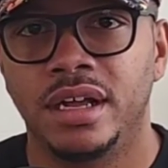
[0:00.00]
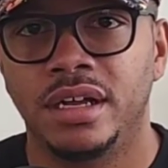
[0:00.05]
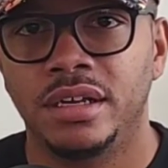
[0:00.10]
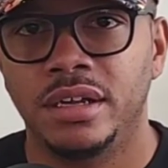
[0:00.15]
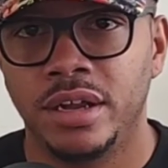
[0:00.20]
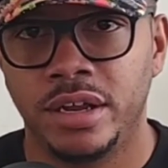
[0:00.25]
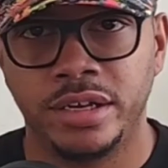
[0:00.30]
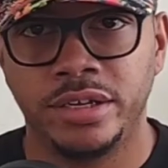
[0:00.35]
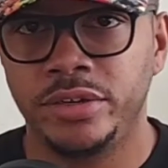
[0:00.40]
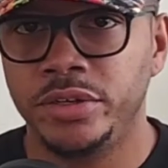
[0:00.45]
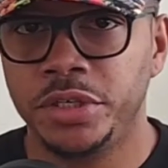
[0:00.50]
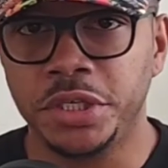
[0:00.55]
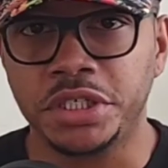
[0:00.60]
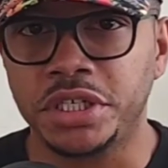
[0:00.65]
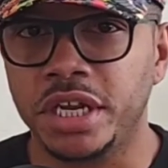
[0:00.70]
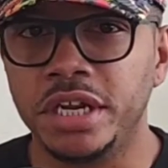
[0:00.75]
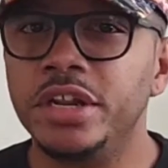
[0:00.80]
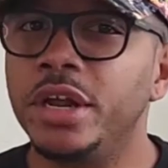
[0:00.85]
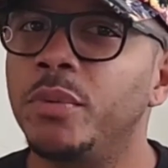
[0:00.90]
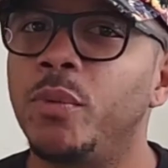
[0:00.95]
You just
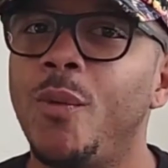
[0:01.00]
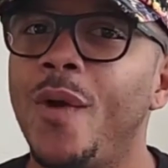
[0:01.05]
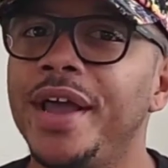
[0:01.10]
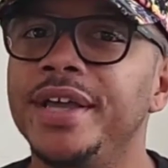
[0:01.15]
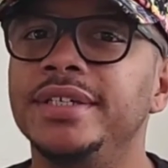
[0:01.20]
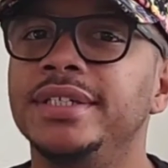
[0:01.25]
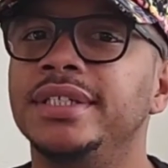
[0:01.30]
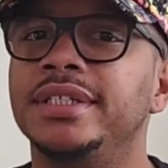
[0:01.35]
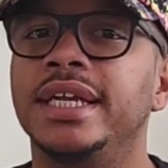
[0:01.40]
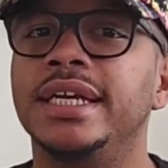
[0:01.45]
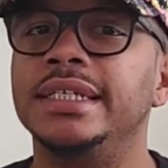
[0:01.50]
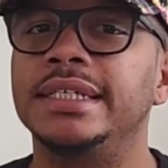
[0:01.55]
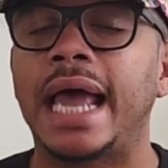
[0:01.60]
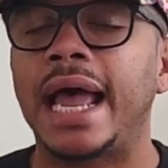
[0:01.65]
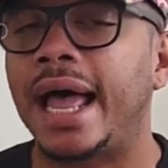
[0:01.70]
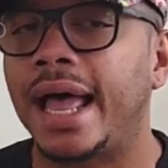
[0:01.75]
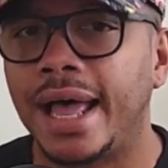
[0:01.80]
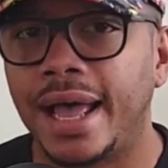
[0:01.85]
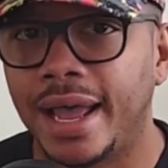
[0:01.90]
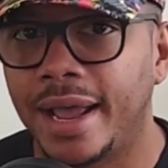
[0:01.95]
end up wasting
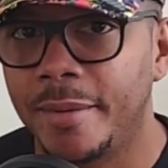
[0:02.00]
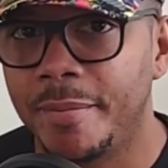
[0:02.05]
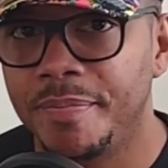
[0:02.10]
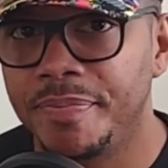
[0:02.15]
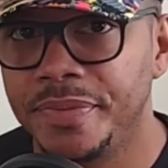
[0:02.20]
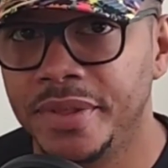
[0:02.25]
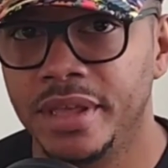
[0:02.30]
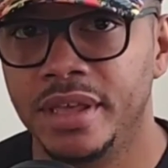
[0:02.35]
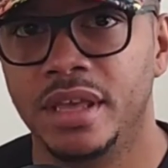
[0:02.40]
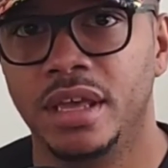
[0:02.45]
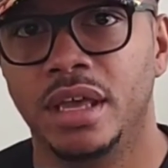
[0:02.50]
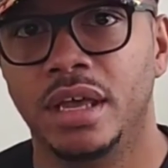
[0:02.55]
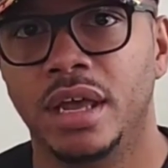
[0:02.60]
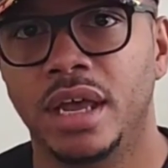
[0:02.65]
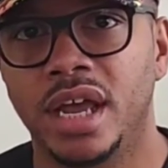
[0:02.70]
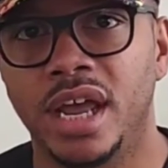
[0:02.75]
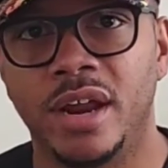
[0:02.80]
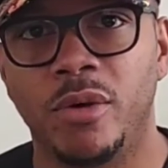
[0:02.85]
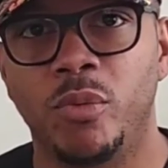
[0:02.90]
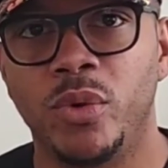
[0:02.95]
time.
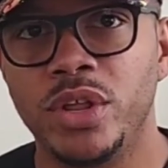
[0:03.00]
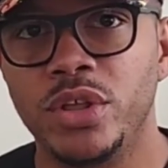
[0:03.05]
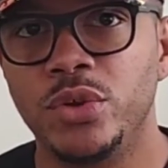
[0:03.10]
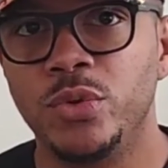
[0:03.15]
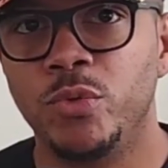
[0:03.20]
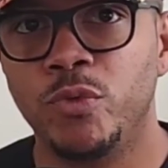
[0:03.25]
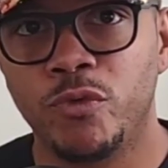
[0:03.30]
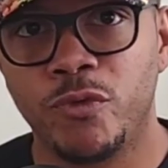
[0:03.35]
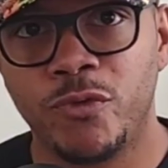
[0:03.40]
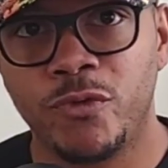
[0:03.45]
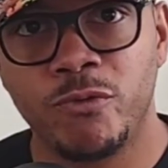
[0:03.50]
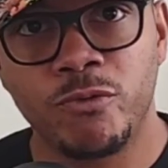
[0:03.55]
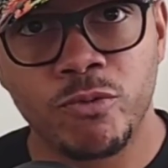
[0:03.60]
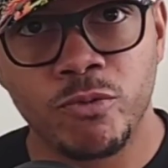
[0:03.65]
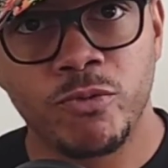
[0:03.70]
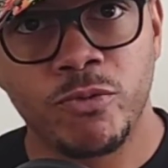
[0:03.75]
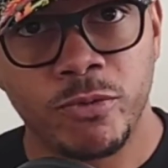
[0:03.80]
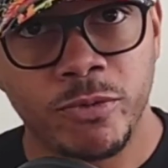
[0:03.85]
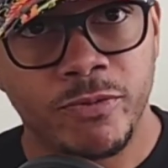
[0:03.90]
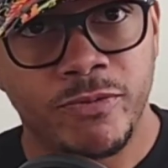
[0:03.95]
And when you
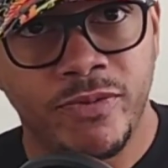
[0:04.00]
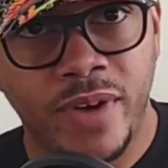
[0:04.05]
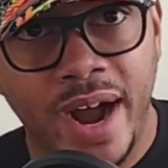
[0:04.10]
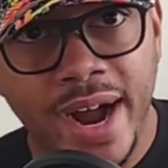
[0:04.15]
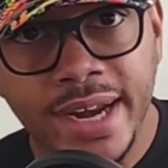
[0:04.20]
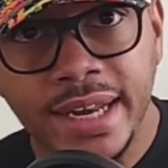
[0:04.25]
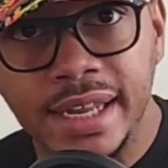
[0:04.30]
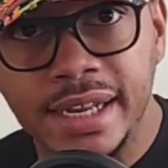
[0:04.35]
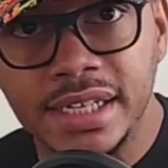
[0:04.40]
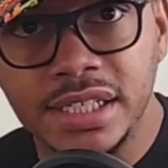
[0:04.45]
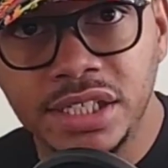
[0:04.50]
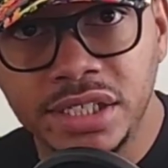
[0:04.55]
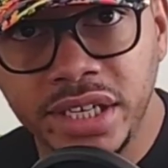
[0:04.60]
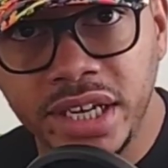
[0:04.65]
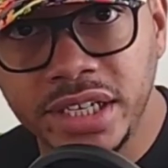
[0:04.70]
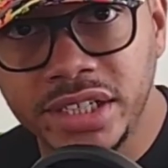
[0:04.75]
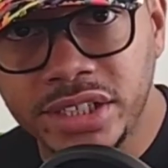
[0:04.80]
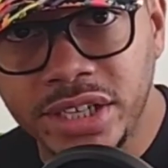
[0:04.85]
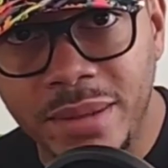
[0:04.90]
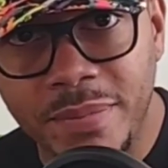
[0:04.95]
finally
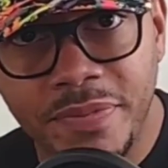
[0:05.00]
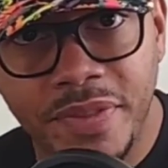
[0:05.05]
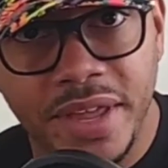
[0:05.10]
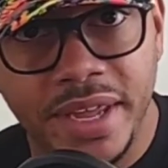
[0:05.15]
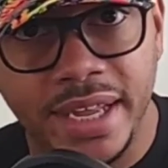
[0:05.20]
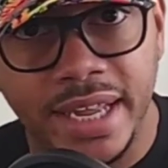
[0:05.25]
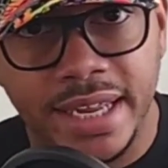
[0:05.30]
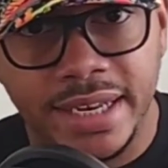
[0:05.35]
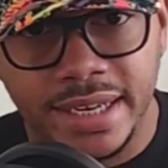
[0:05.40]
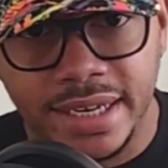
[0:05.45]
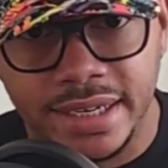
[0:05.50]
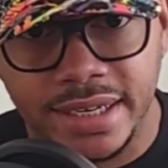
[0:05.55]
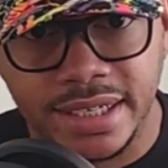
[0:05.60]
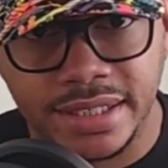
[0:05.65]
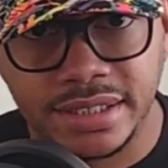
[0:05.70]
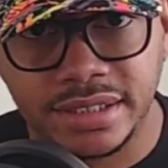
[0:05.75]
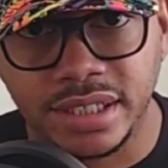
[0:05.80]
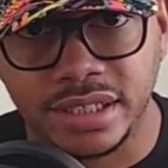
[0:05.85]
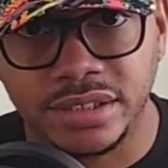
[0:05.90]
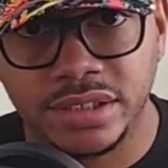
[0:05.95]
see something in the
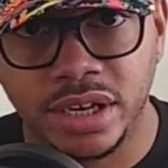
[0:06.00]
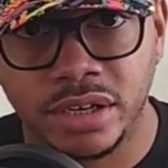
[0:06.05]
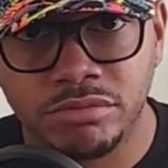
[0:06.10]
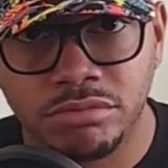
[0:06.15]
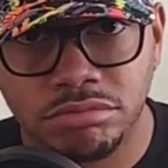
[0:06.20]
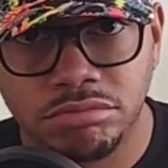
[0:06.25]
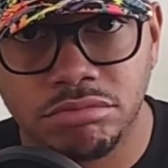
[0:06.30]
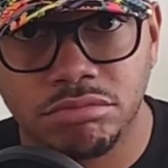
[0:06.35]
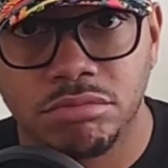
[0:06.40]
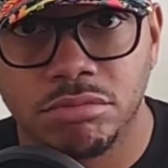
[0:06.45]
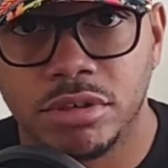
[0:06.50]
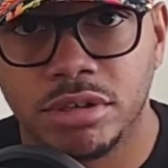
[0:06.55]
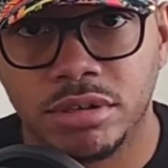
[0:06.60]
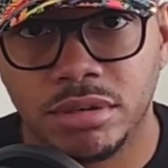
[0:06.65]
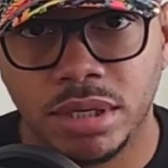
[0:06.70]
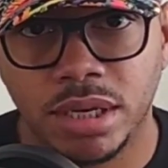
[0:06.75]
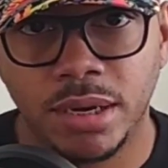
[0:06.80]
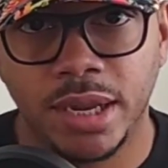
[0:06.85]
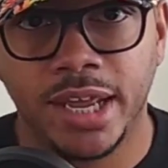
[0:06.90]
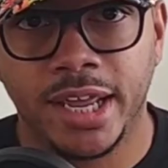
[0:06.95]
distance, oh,
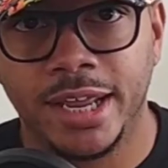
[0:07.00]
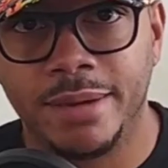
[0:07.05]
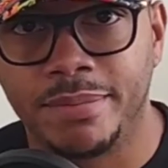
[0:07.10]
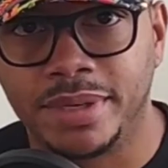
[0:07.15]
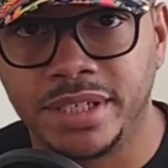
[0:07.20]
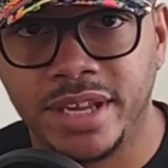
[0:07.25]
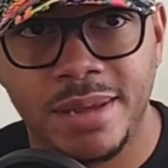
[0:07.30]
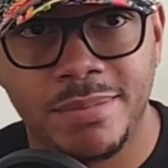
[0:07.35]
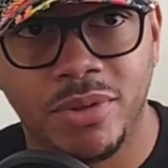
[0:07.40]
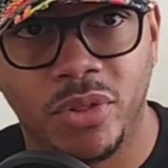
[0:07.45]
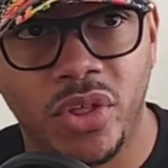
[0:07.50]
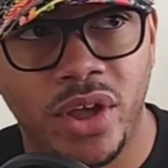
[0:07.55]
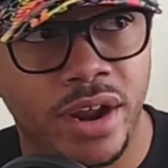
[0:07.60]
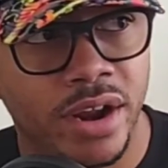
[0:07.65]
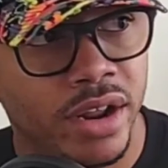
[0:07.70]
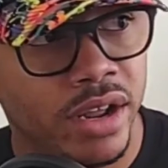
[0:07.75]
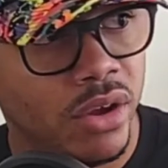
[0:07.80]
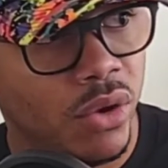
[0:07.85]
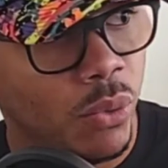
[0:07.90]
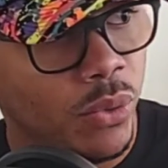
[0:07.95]
hit my table
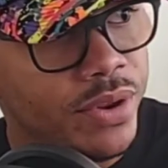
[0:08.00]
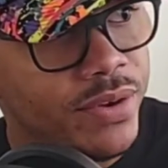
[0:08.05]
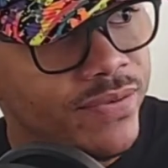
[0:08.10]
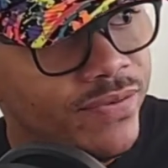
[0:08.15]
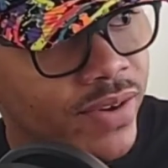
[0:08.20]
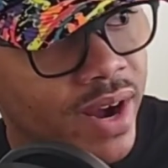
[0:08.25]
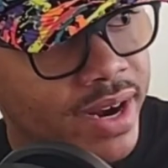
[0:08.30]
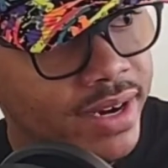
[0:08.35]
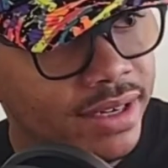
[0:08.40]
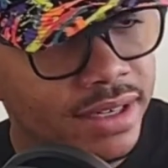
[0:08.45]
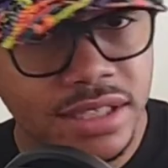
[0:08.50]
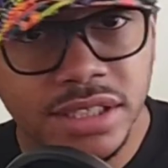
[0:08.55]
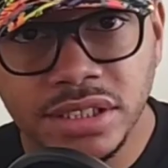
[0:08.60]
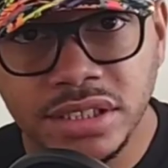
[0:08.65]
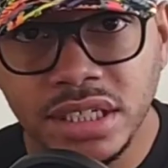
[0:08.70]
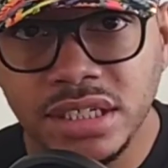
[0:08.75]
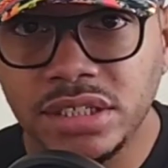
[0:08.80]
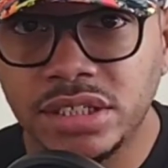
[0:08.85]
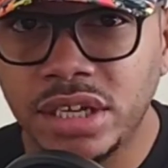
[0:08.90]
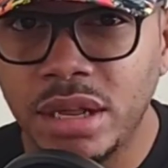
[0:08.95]
there. When you finally
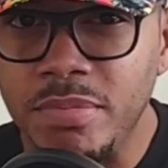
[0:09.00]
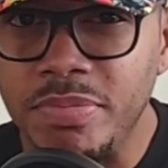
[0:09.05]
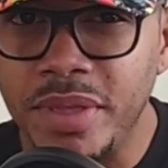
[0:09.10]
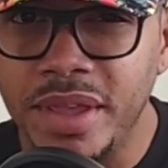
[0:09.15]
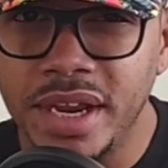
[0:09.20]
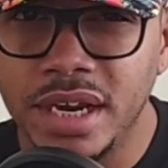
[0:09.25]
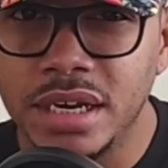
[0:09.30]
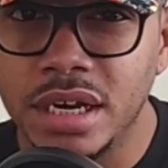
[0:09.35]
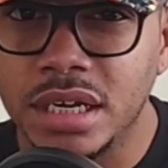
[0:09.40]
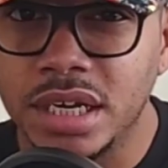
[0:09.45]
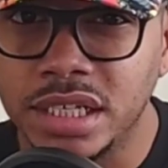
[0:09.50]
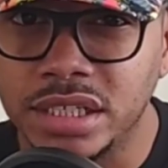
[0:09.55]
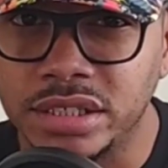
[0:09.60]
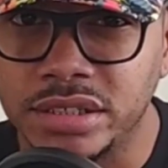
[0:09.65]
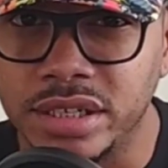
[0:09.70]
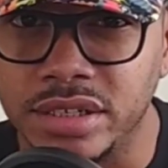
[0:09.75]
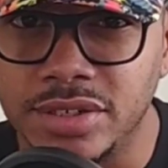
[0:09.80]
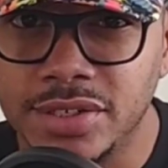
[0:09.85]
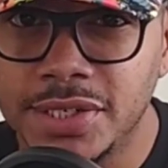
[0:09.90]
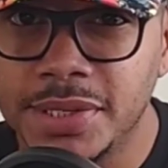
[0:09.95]
see something in the
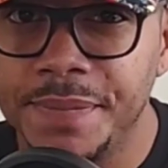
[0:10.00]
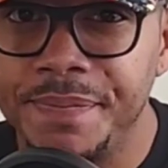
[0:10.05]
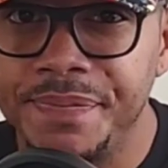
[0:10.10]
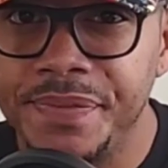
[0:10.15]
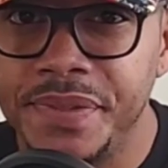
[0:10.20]
distance